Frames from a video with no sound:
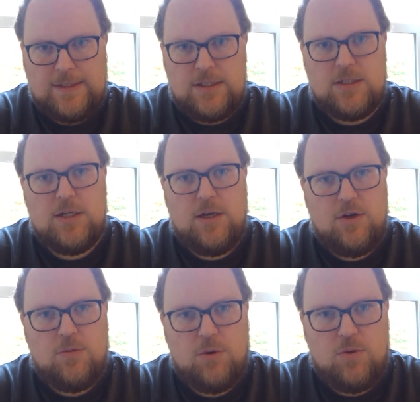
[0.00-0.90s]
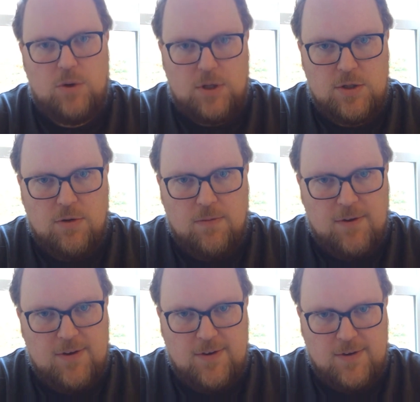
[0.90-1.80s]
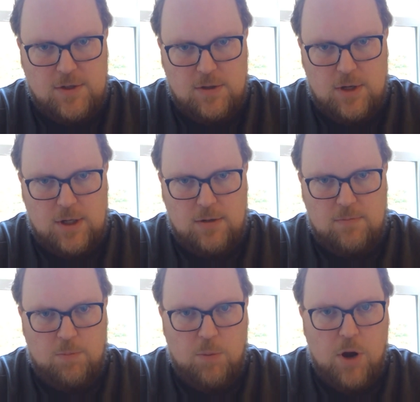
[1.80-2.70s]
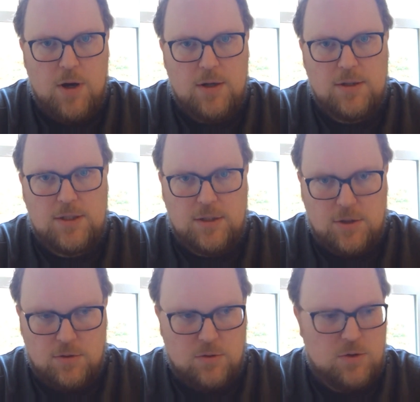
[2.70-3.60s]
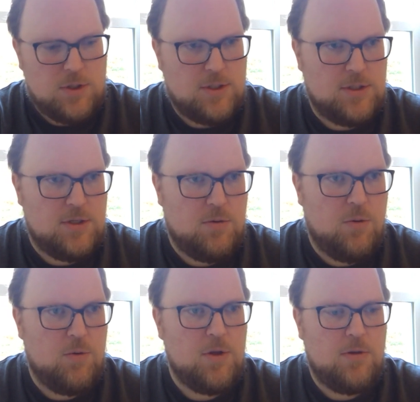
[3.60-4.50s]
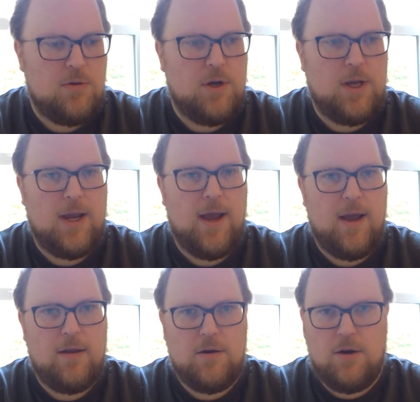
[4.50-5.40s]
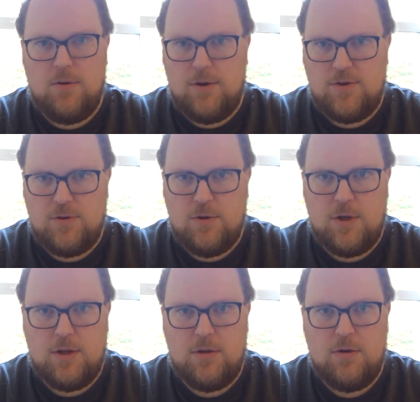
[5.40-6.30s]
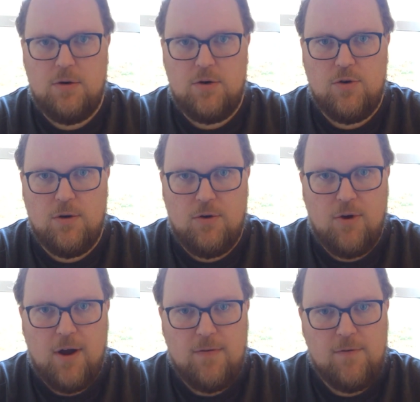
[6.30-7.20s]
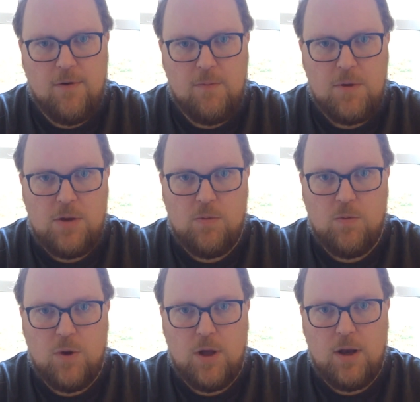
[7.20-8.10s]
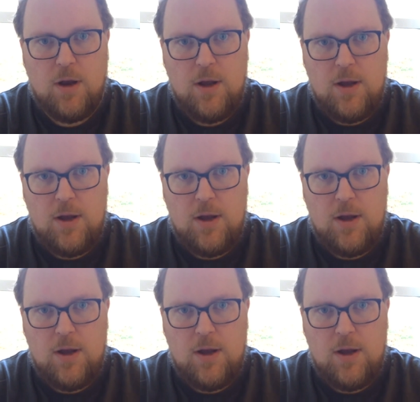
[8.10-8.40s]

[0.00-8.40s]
distinction between services and products and solutions. And so we're really looking at, as you look at the literature and draft RFP1,